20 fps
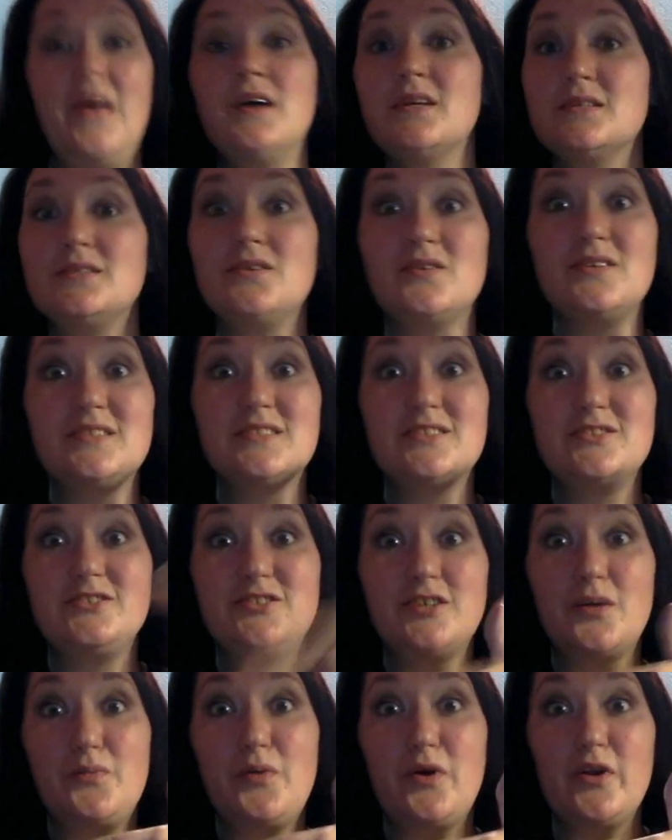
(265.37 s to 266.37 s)
So let's
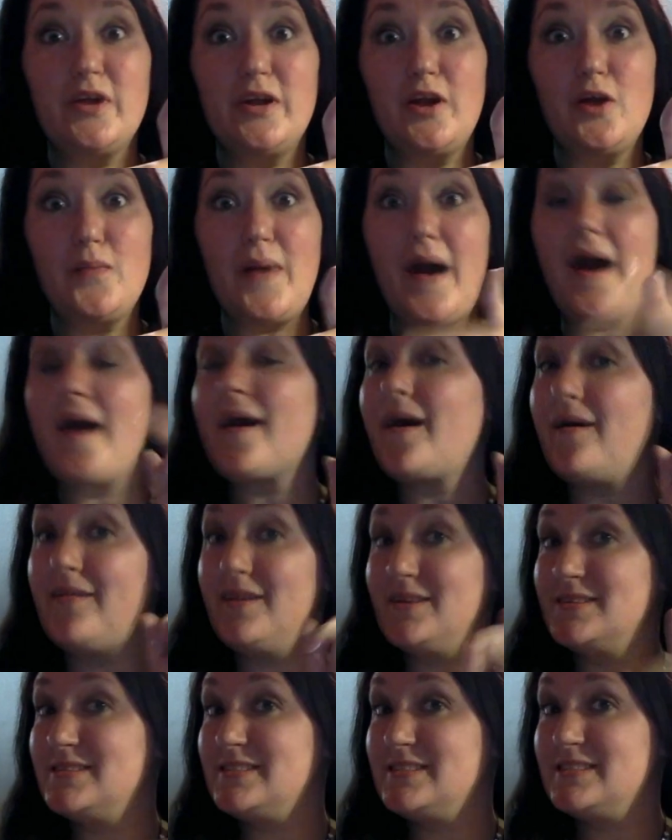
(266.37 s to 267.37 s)
jump on in our bag.
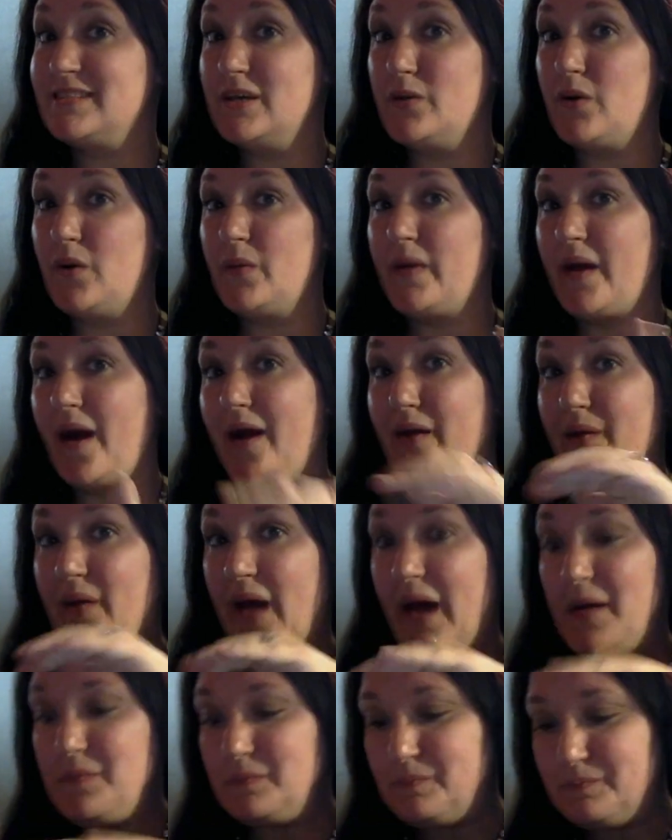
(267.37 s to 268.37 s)
Let's see what we got,
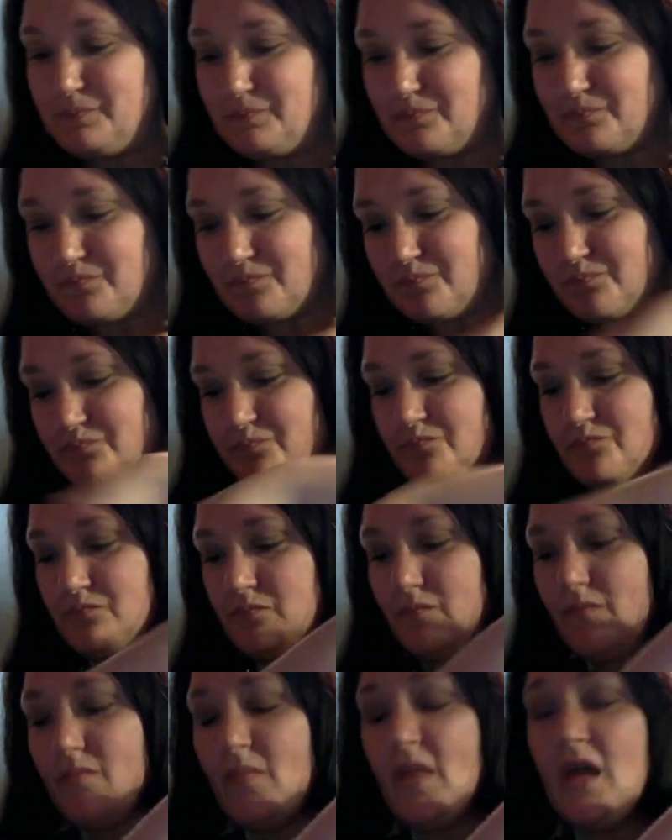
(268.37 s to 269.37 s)
okay?
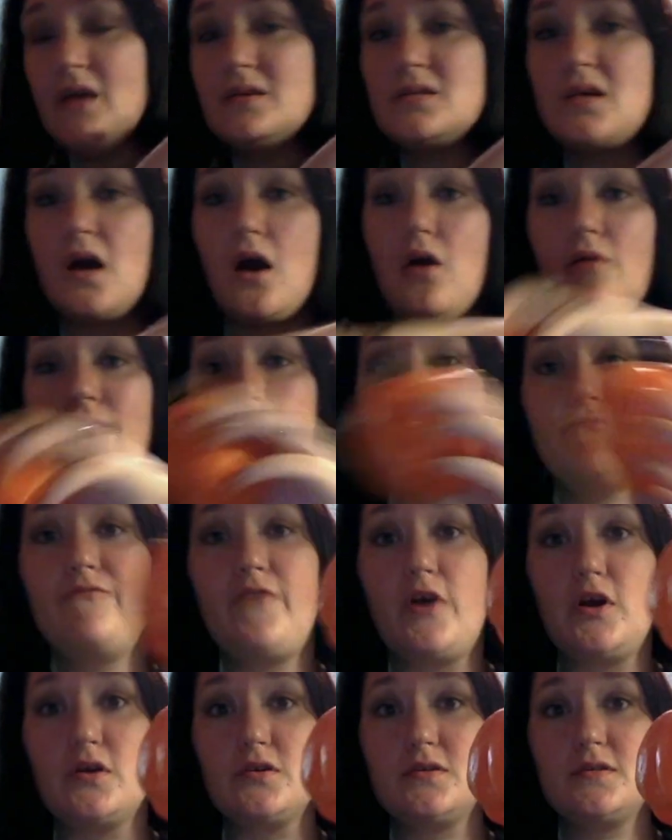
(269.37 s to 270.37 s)
So,
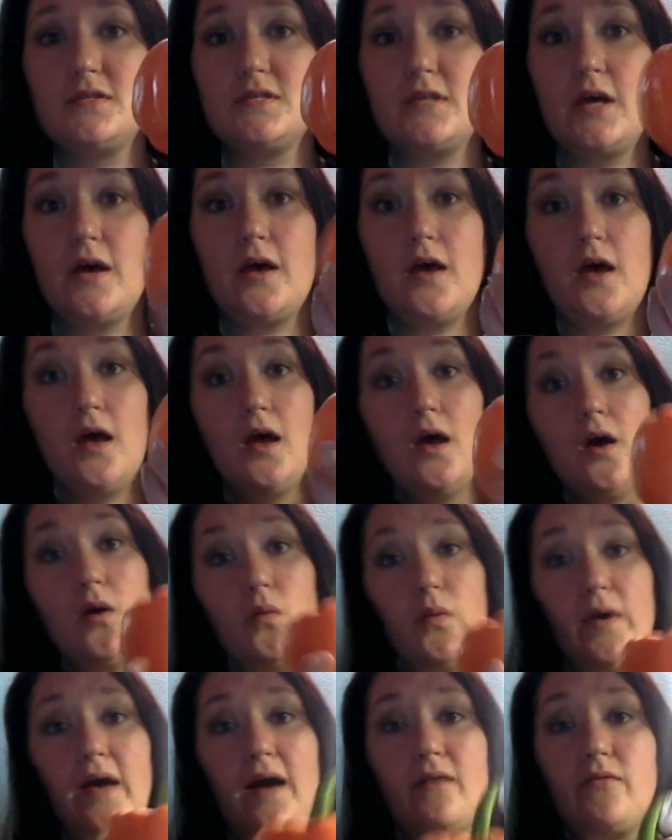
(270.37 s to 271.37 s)
first,
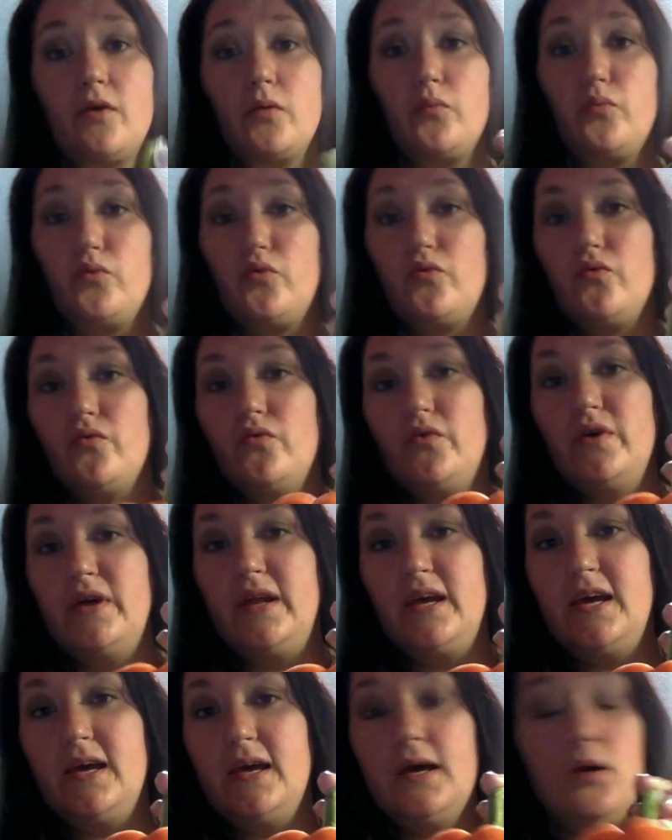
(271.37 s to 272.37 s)
we have a
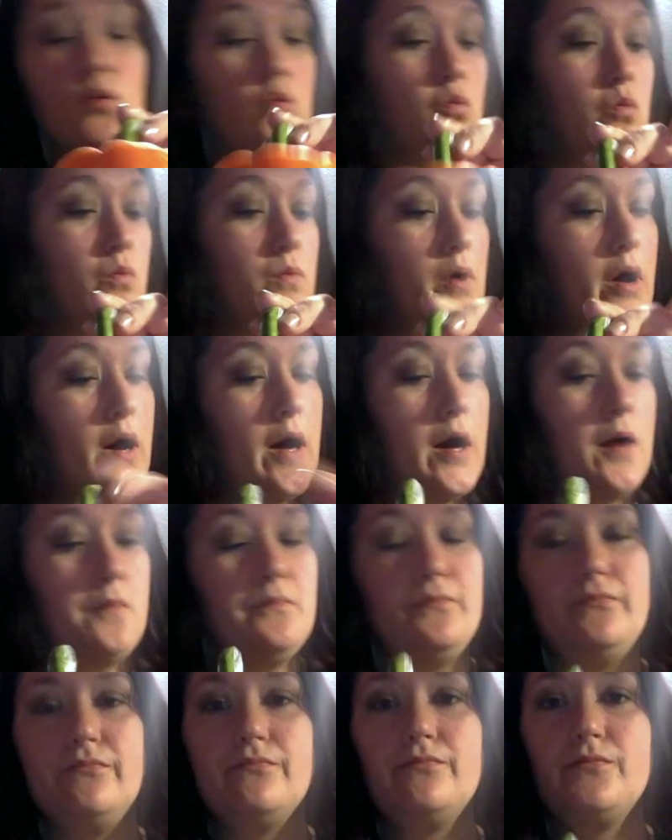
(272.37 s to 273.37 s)
pretty
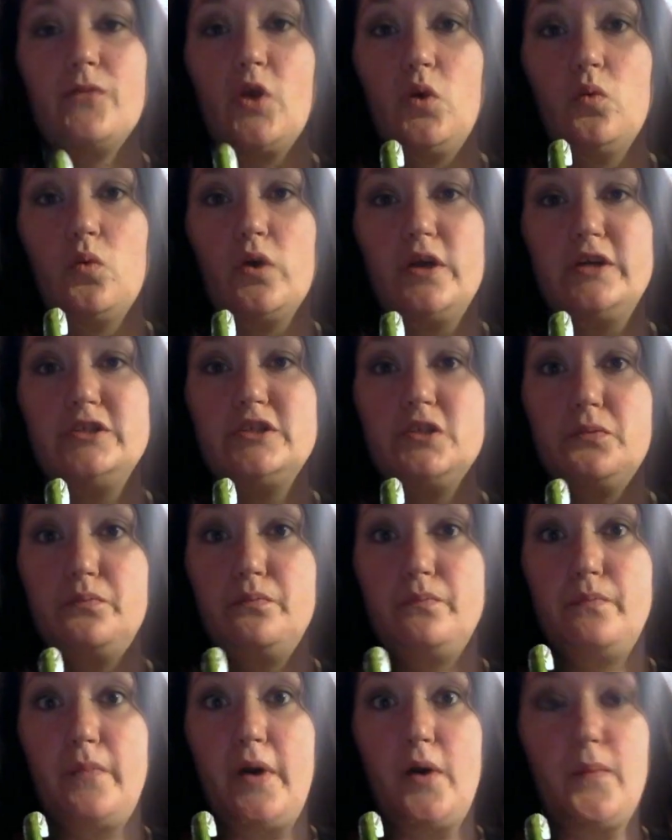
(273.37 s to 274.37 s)
orange
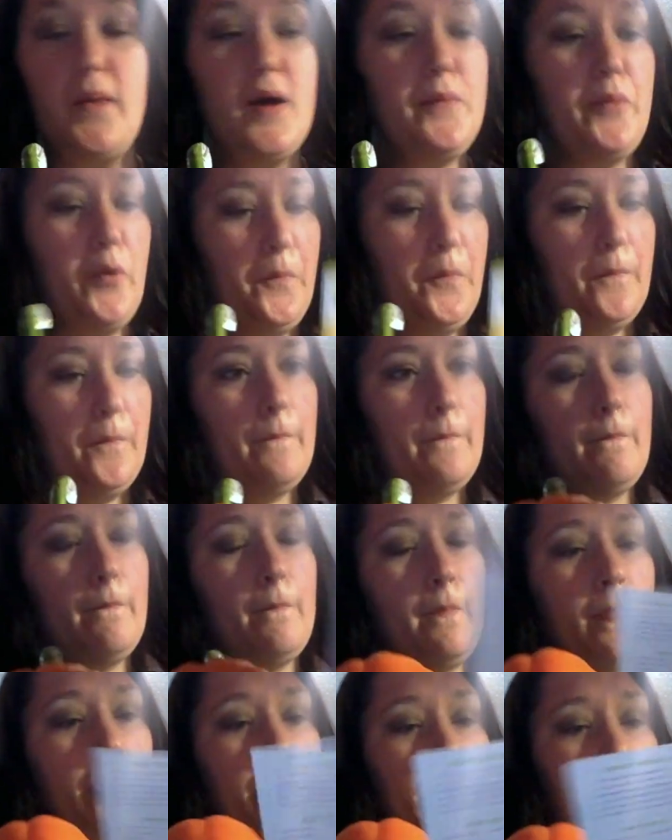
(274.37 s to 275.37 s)
bell pepper.
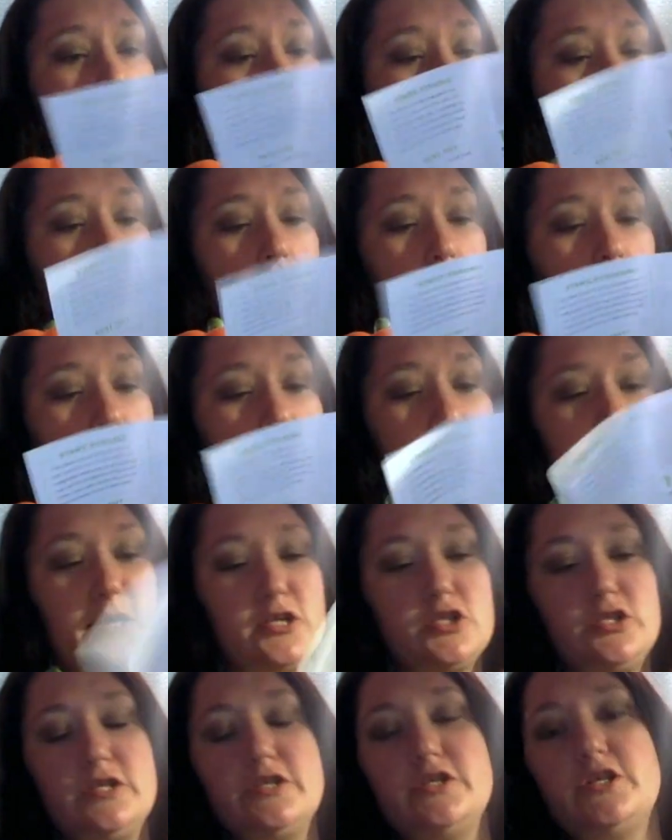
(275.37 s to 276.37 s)
And it
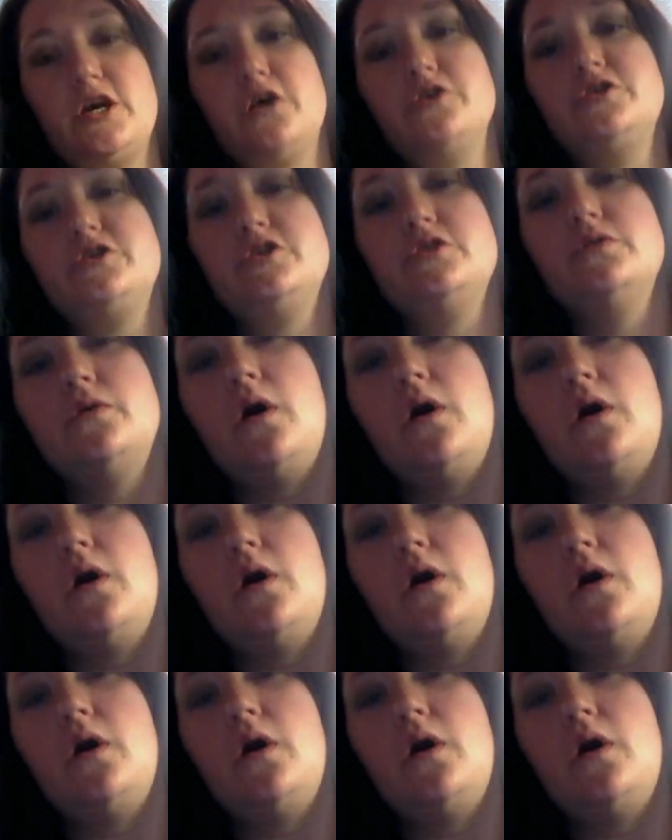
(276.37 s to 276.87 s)
actually shows you